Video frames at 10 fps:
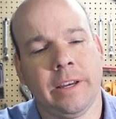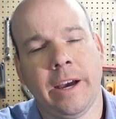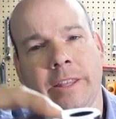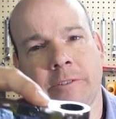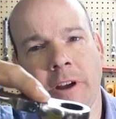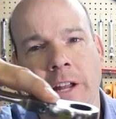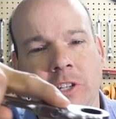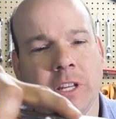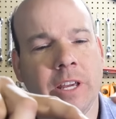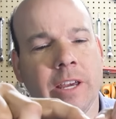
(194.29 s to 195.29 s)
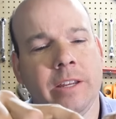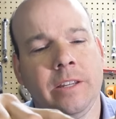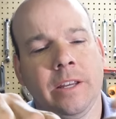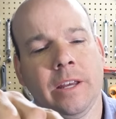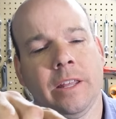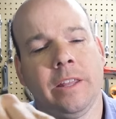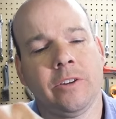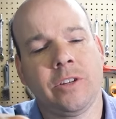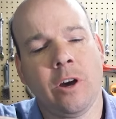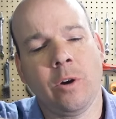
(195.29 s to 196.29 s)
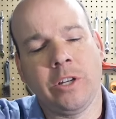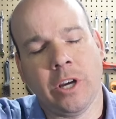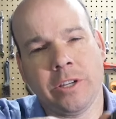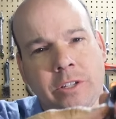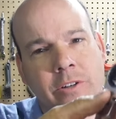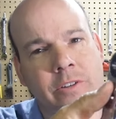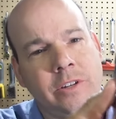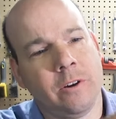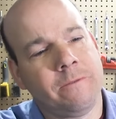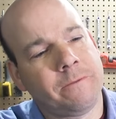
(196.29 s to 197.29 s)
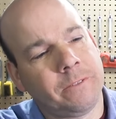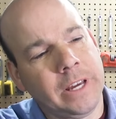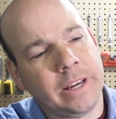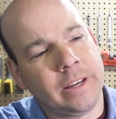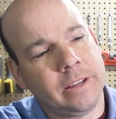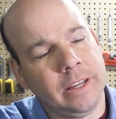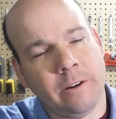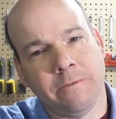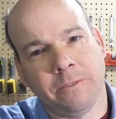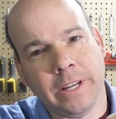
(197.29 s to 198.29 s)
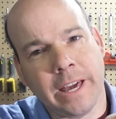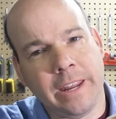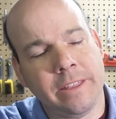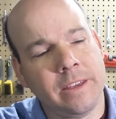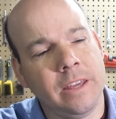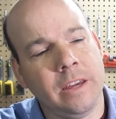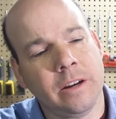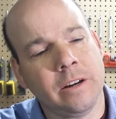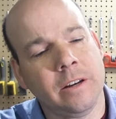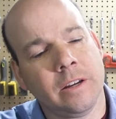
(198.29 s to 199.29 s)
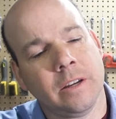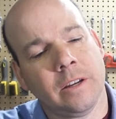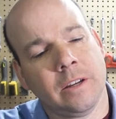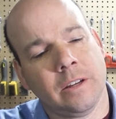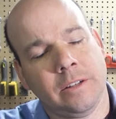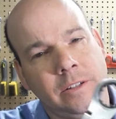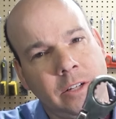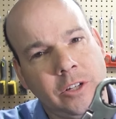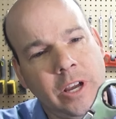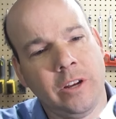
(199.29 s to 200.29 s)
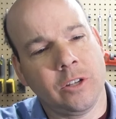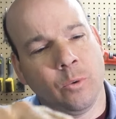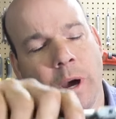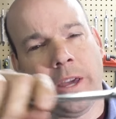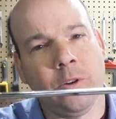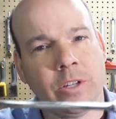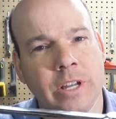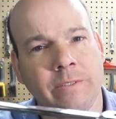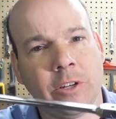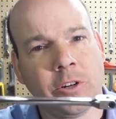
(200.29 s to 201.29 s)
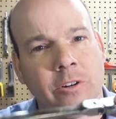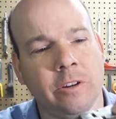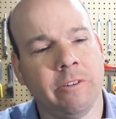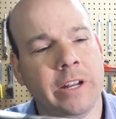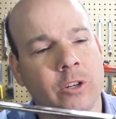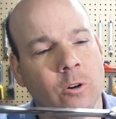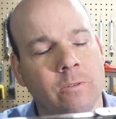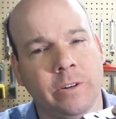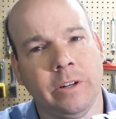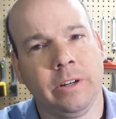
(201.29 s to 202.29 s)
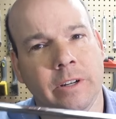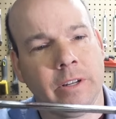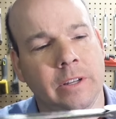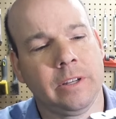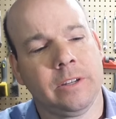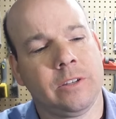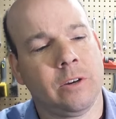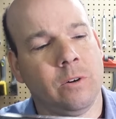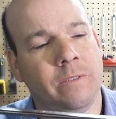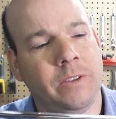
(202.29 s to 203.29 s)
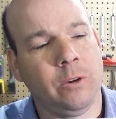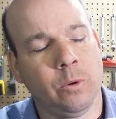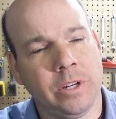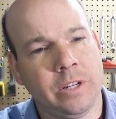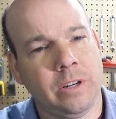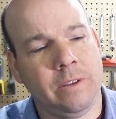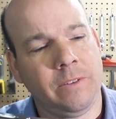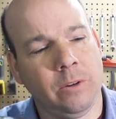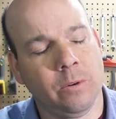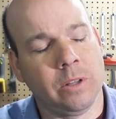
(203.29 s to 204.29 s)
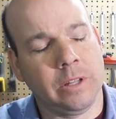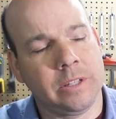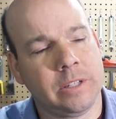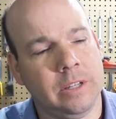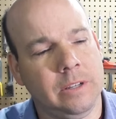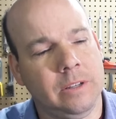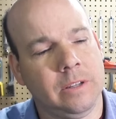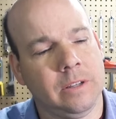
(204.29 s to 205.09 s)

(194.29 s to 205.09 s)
on the ratcheting end, there's no adjuster, there's no flick. You don't flick anything here to change the way, you just have to turn the wrench over. So if you were, if you were, let's see,